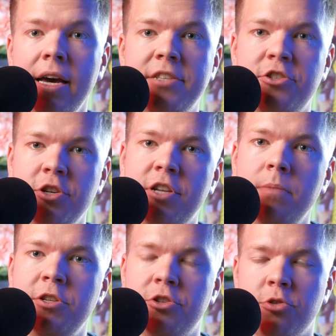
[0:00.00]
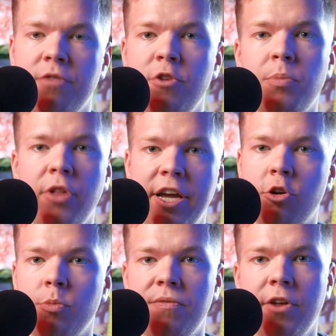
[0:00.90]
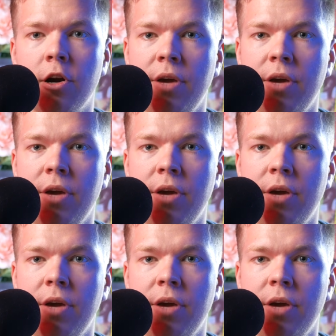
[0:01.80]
It's just up to sort of your play group if they're